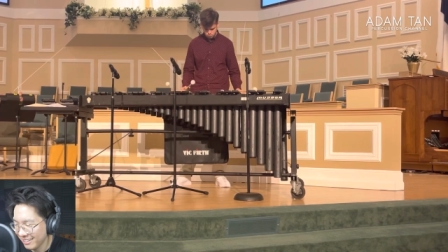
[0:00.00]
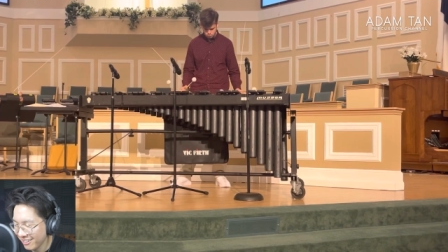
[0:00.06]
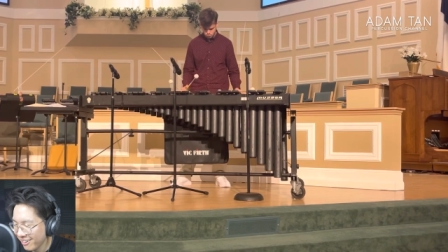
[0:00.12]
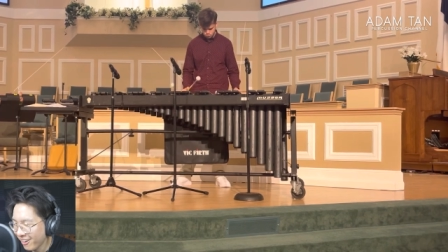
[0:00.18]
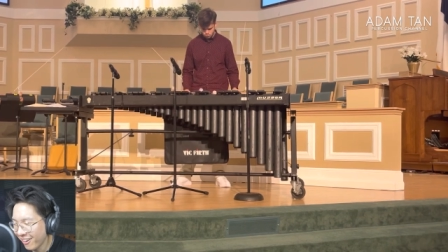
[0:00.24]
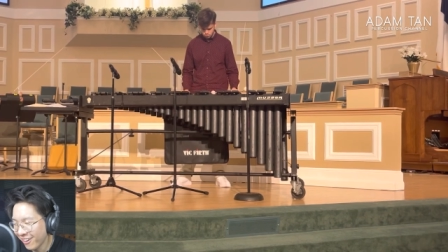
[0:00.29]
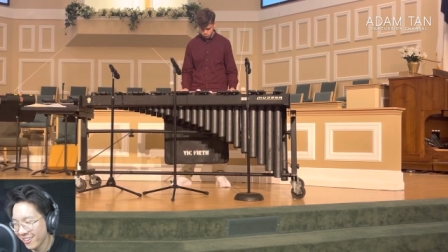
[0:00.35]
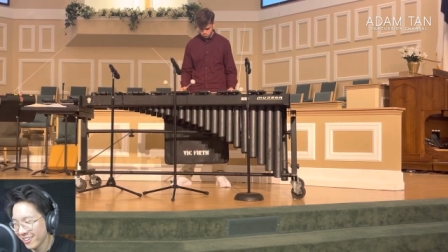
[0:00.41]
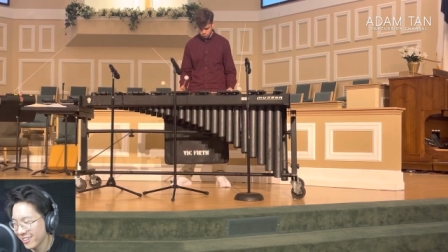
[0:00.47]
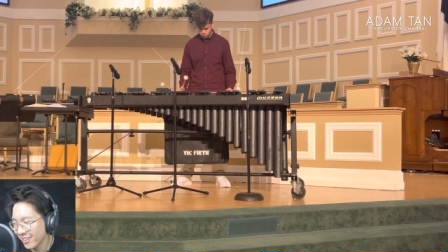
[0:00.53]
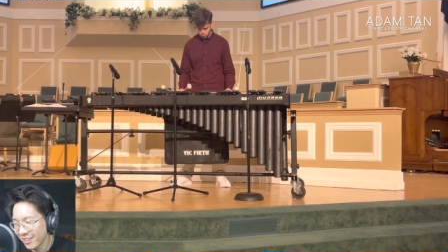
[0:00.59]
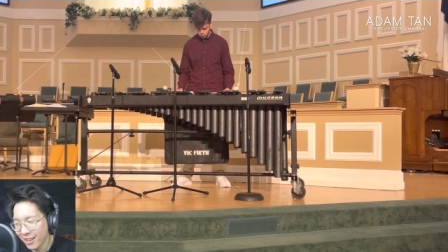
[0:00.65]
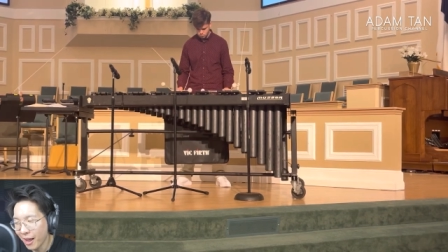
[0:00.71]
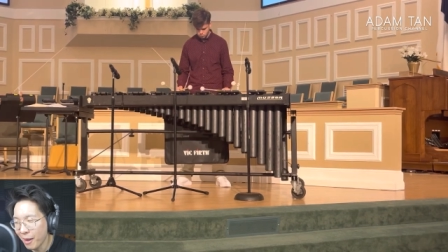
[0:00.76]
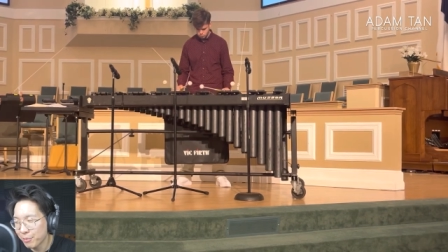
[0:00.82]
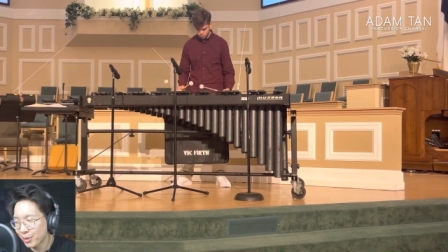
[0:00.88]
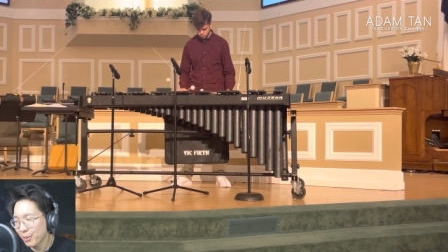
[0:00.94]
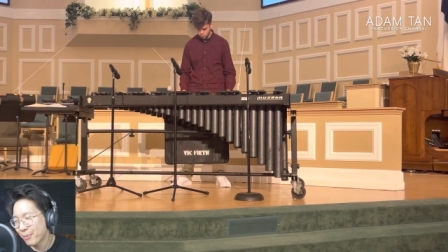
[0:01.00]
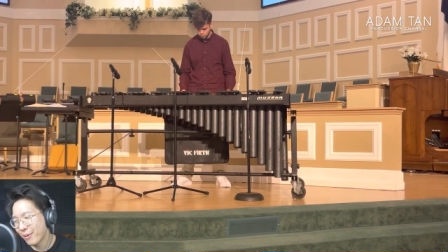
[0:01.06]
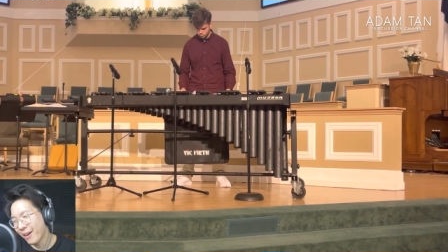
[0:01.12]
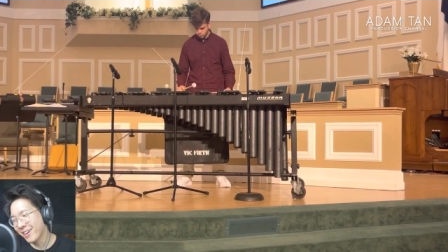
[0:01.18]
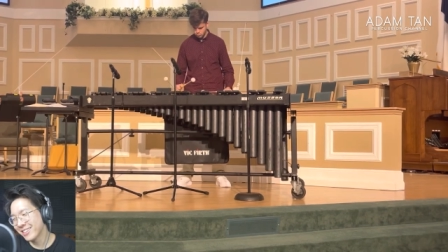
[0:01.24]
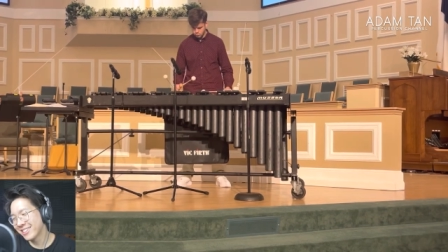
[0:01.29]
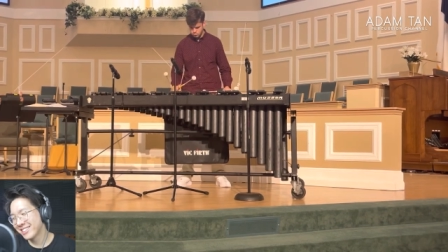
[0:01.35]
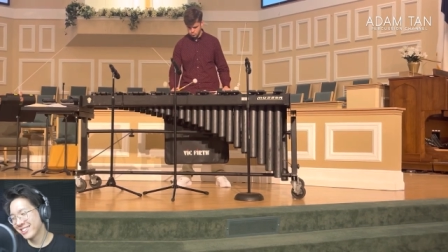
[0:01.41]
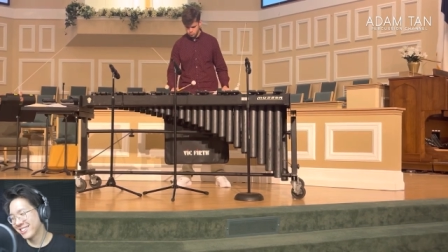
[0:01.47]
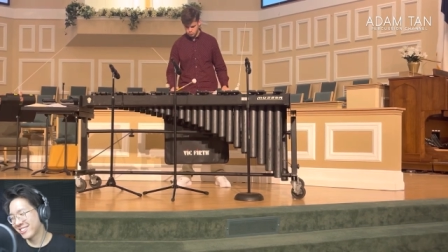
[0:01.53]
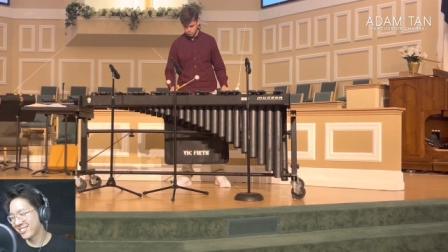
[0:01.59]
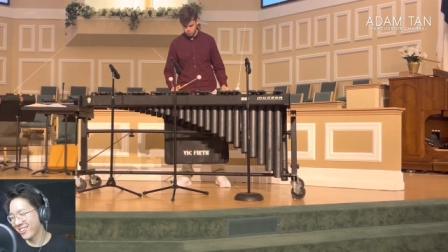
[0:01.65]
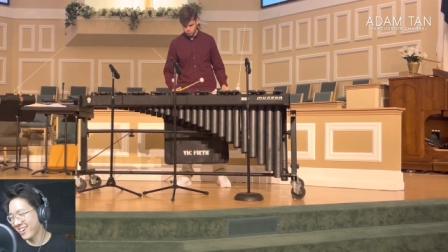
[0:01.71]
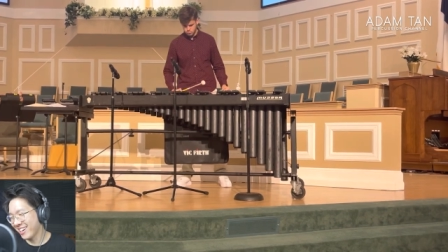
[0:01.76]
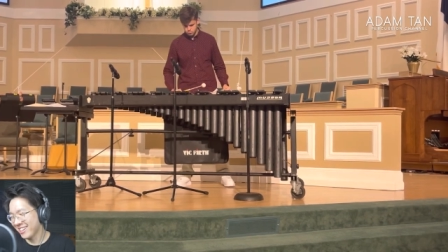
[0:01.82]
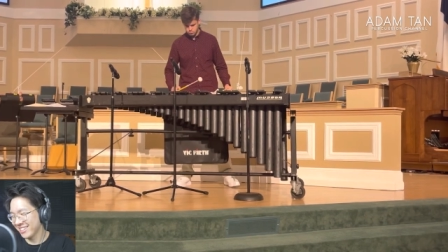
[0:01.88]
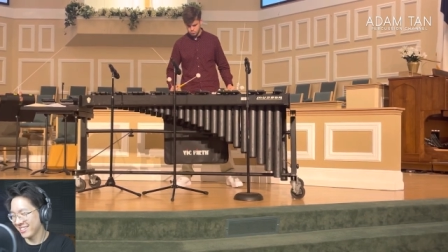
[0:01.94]
Oh, I'm so proud, this is
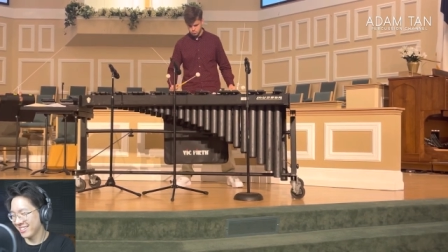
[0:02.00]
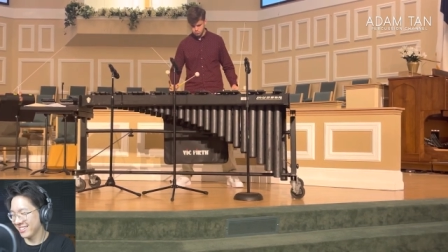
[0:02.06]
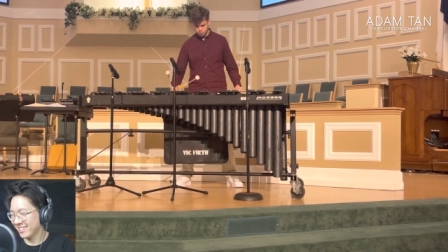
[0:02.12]
great.